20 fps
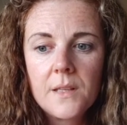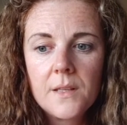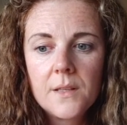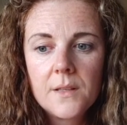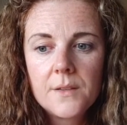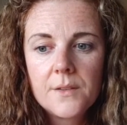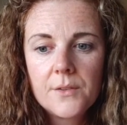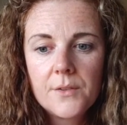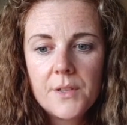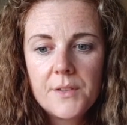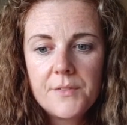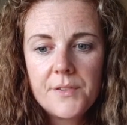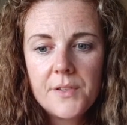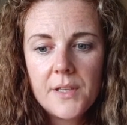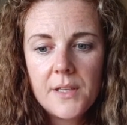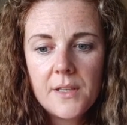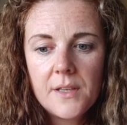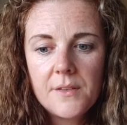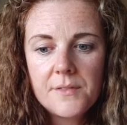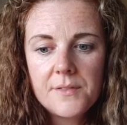So if you
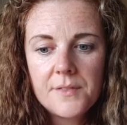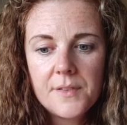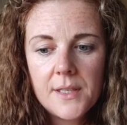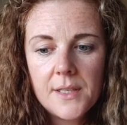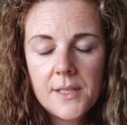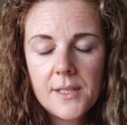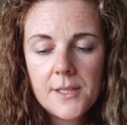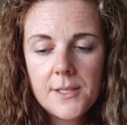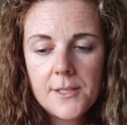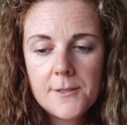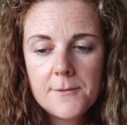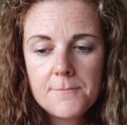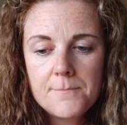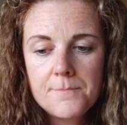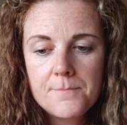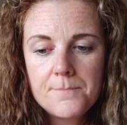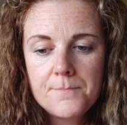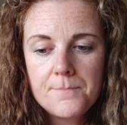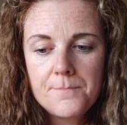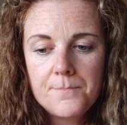have, I
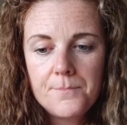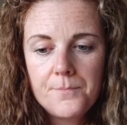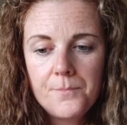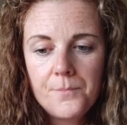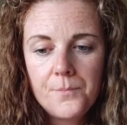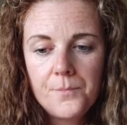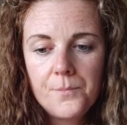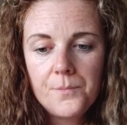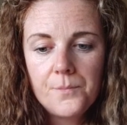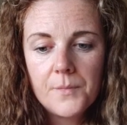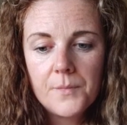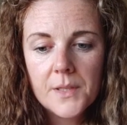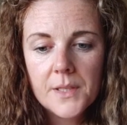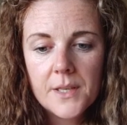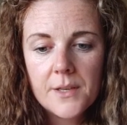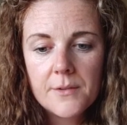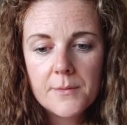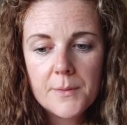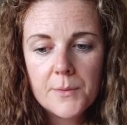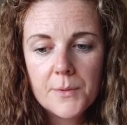
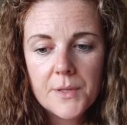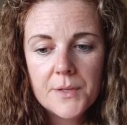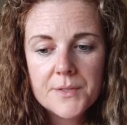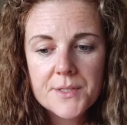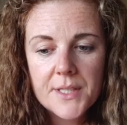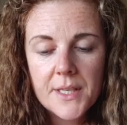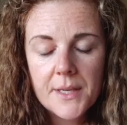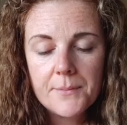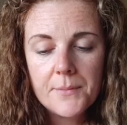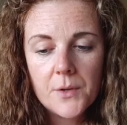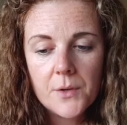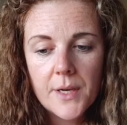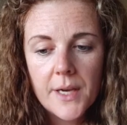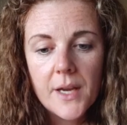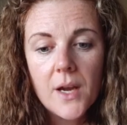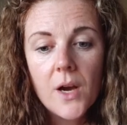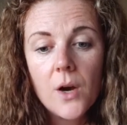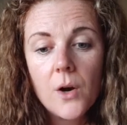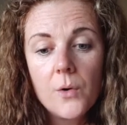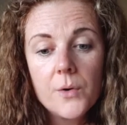can't remember what I was saying.
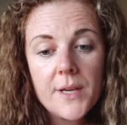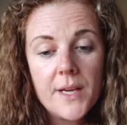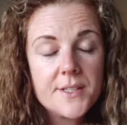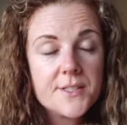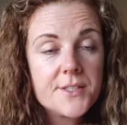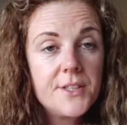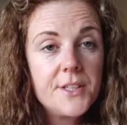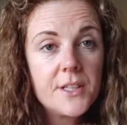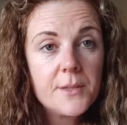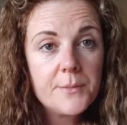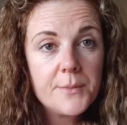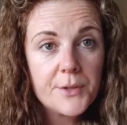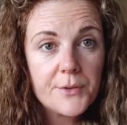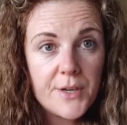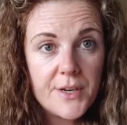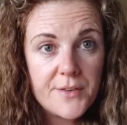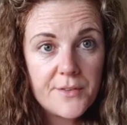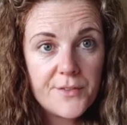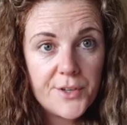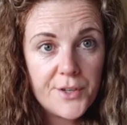Okay. Oh yeah. So you can be
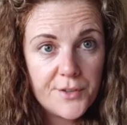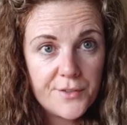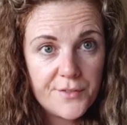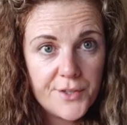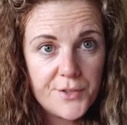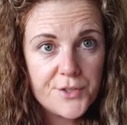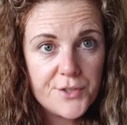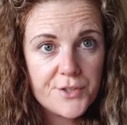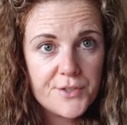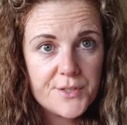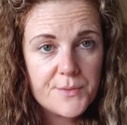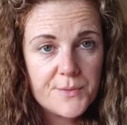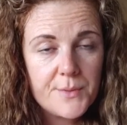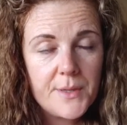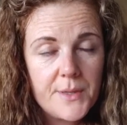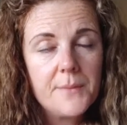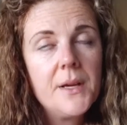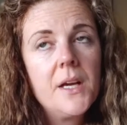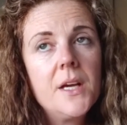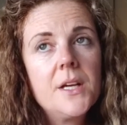grateful for your future as well.
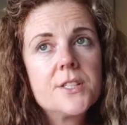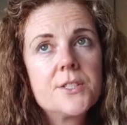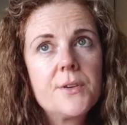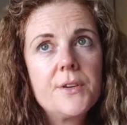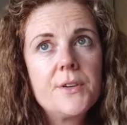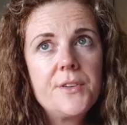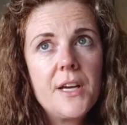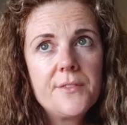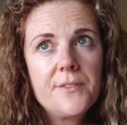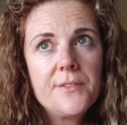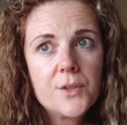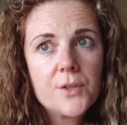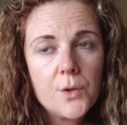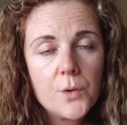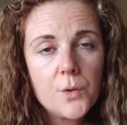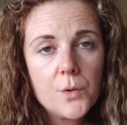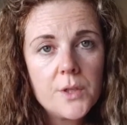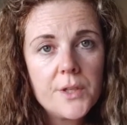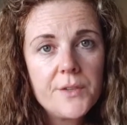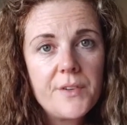So if you have a
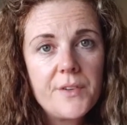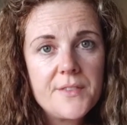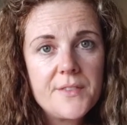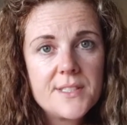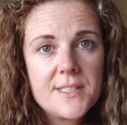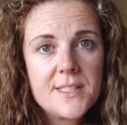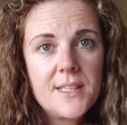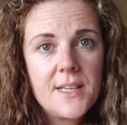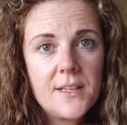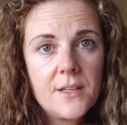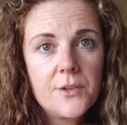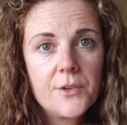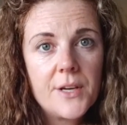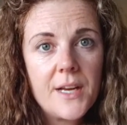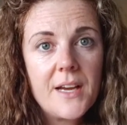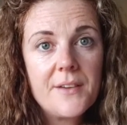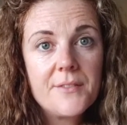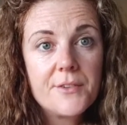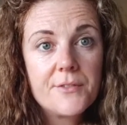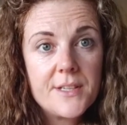goal, you've obviously going to
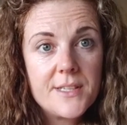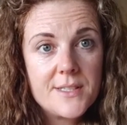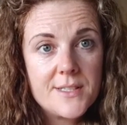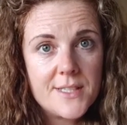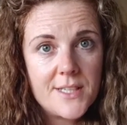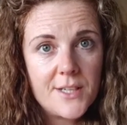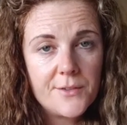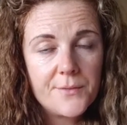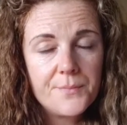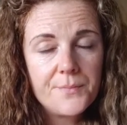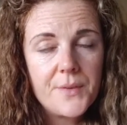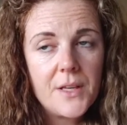have it written down.